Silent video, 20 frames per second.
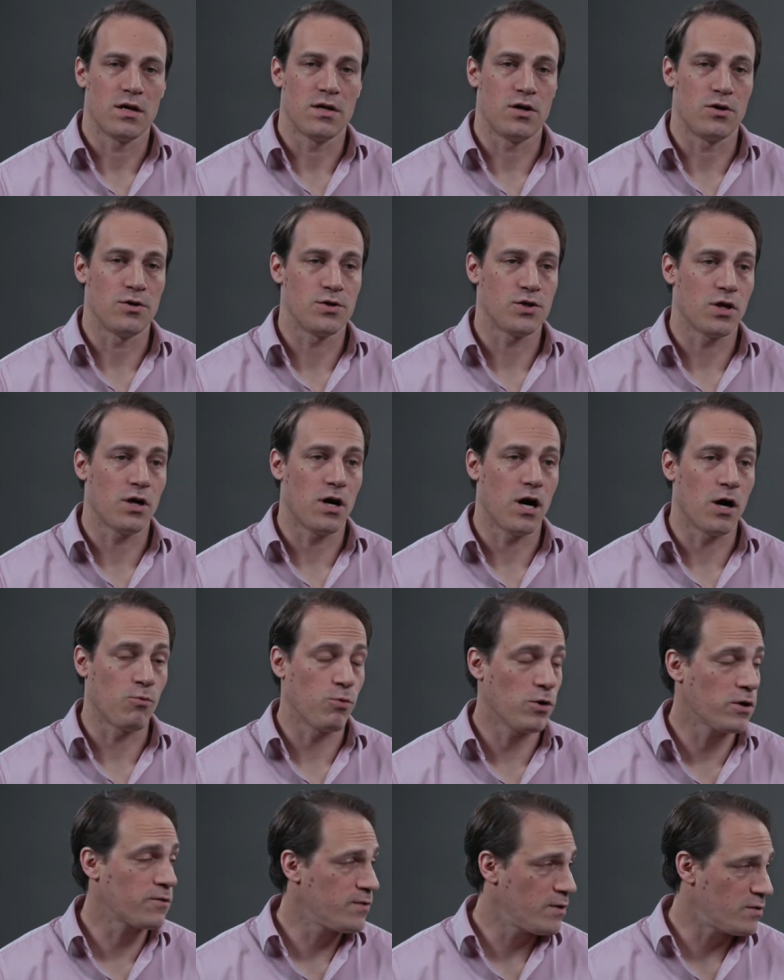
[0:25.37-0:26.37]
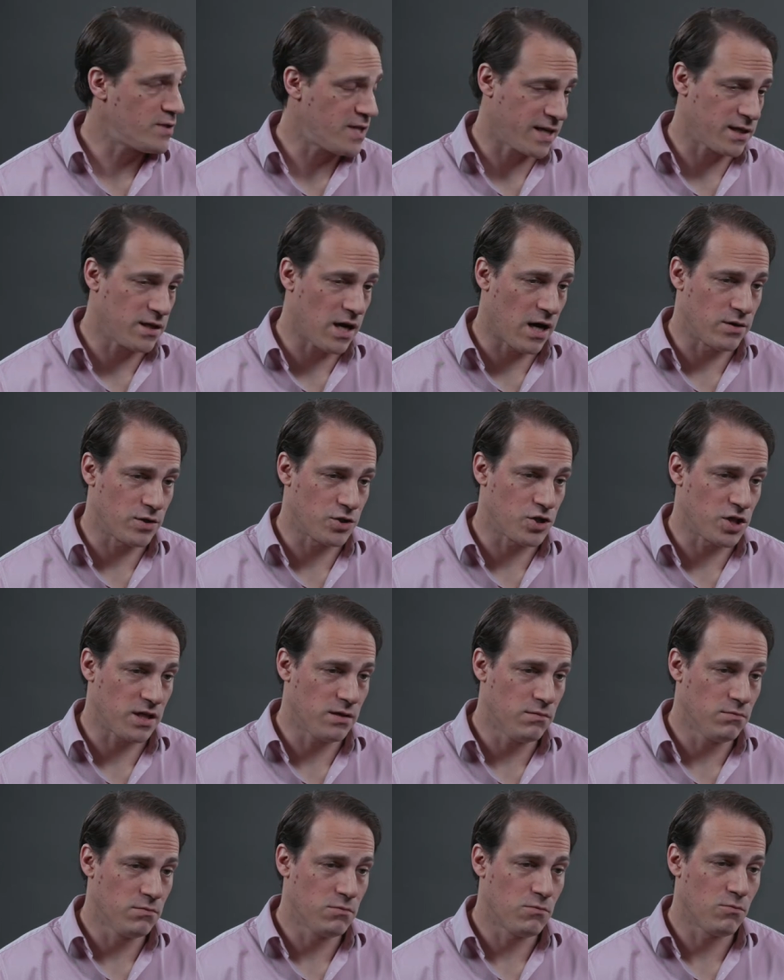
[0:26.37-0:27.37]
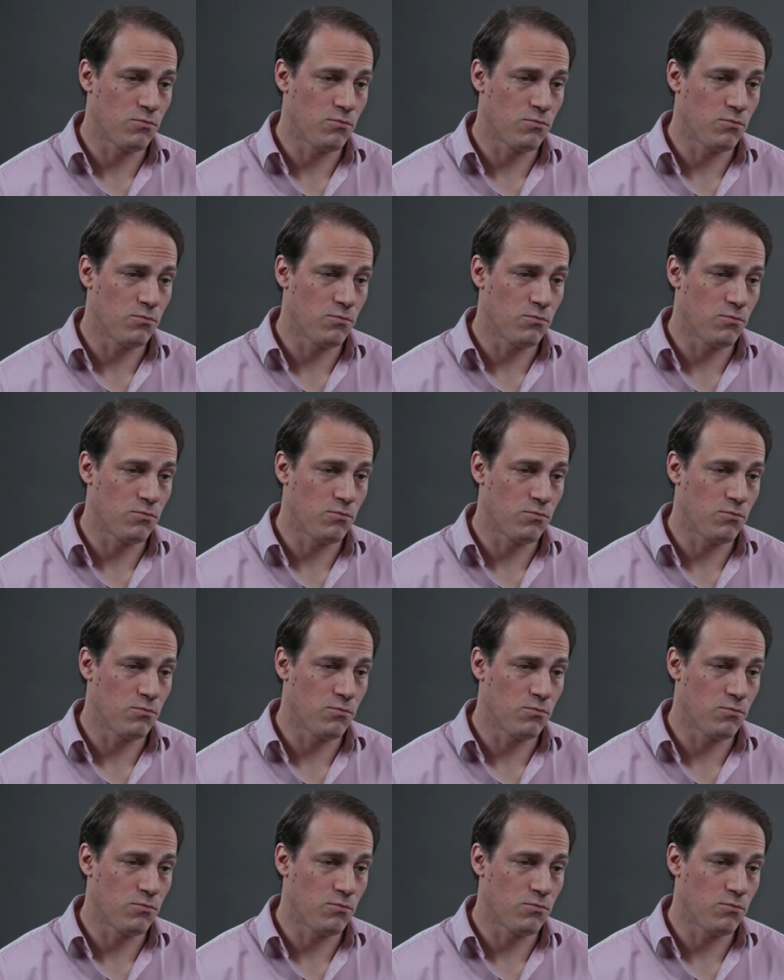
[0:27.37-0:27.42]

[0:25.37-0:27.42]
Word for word: there's our workflow technology,